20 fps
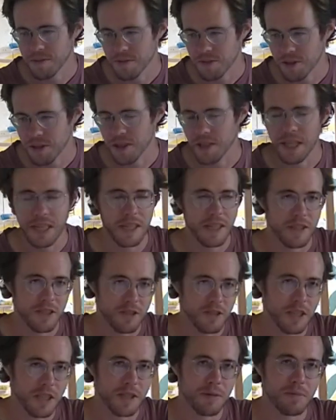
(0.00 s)
for like a
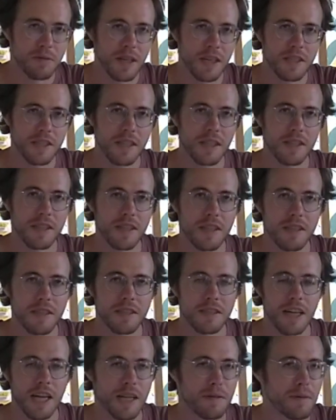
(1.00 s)
construction project, then
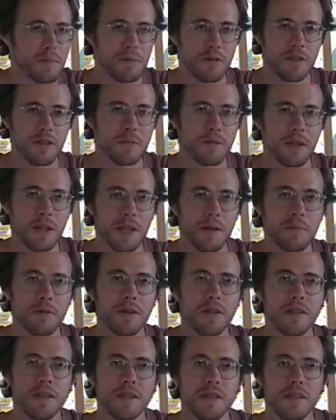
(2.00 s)
it's not going to be portable anymore.